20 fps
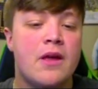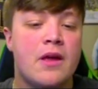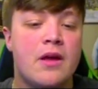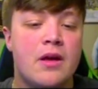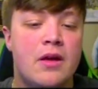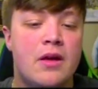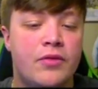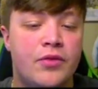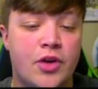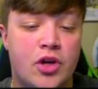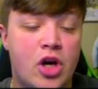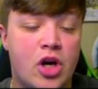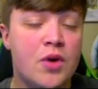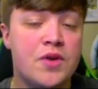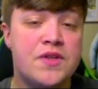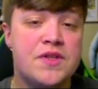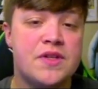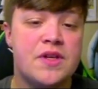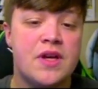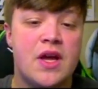the
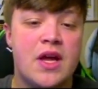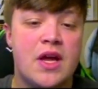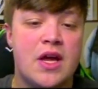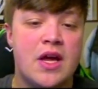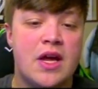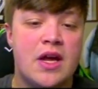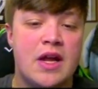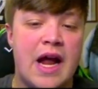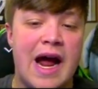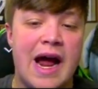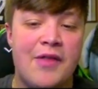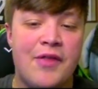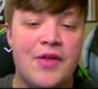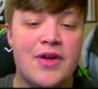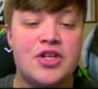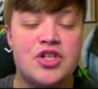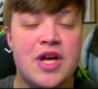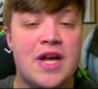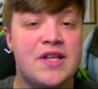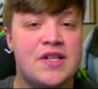Colts, I think
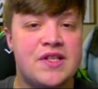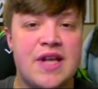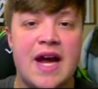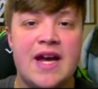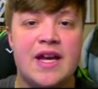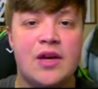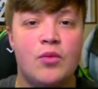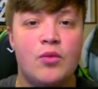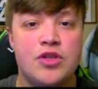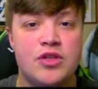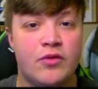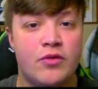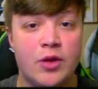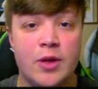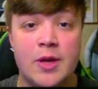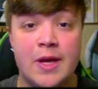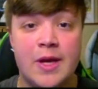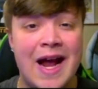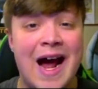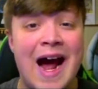Shane Steichen was a really
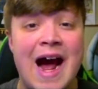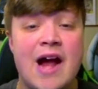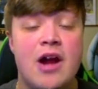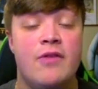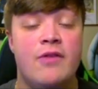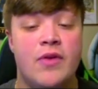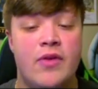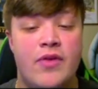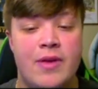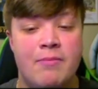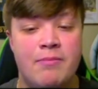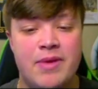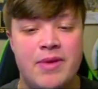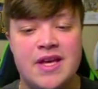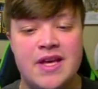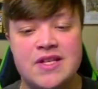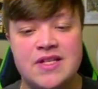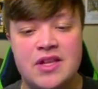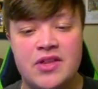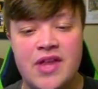good hire for them
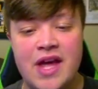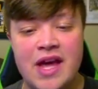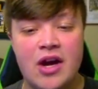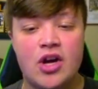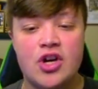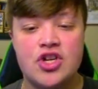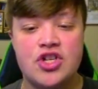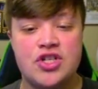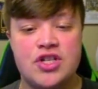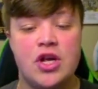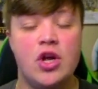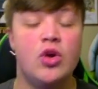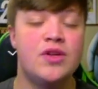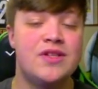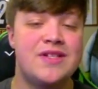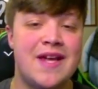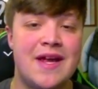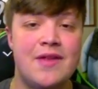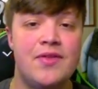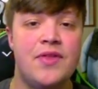because they are still
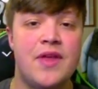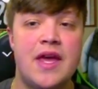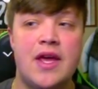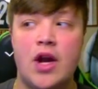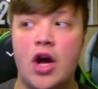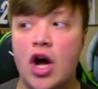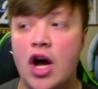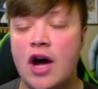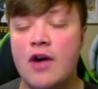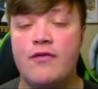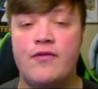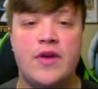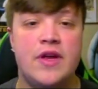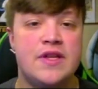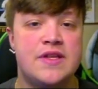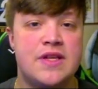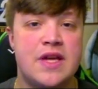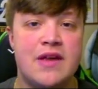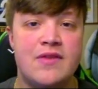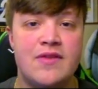10th in
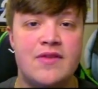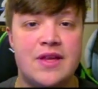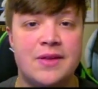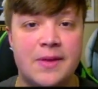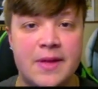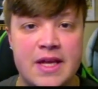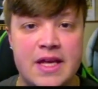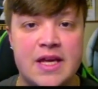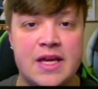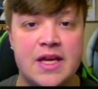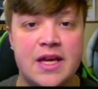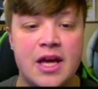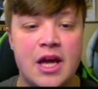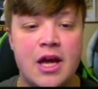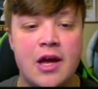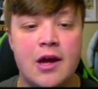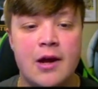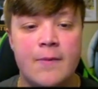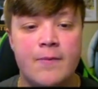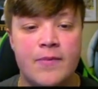offense in the league,
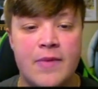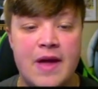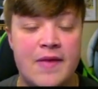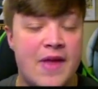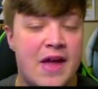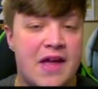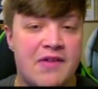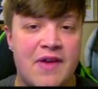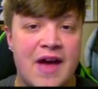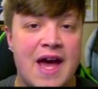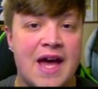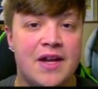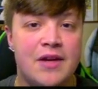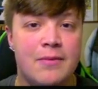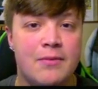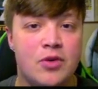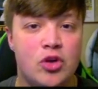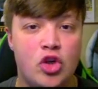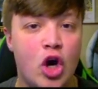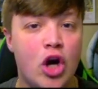and they have had
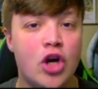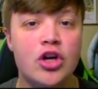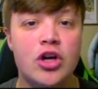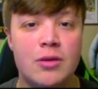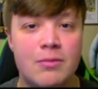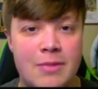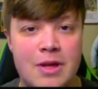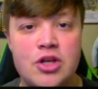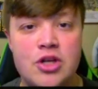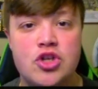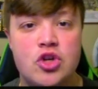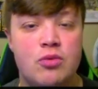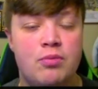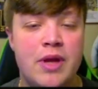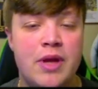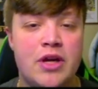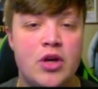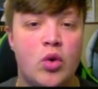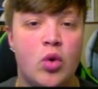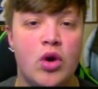Gardner Minshew
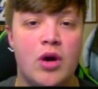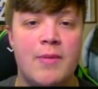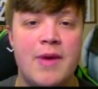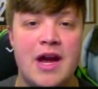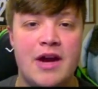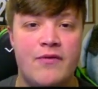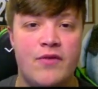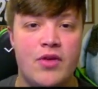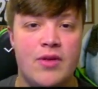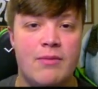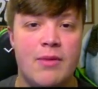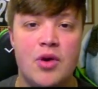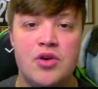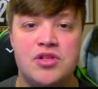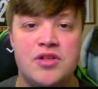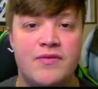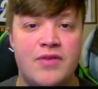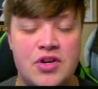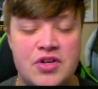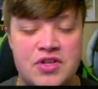playing quarterback for the most
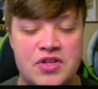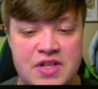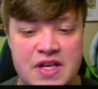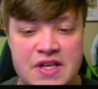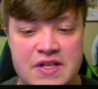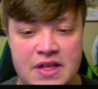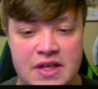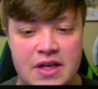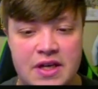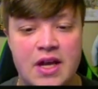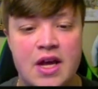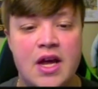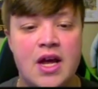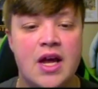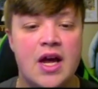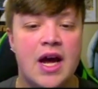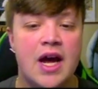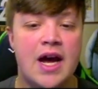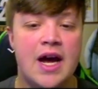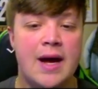of their season.
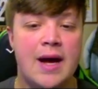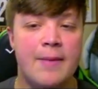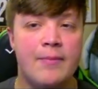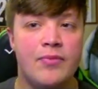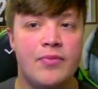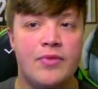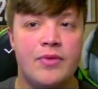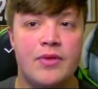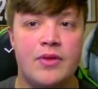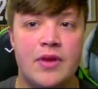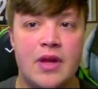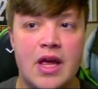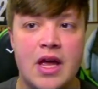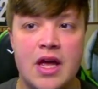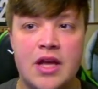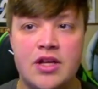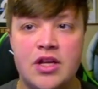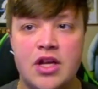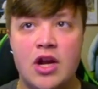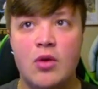And,
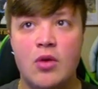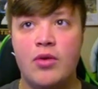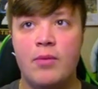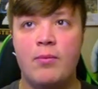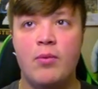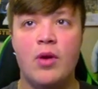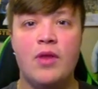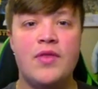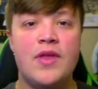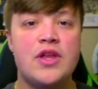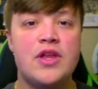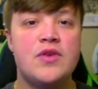the one thing you say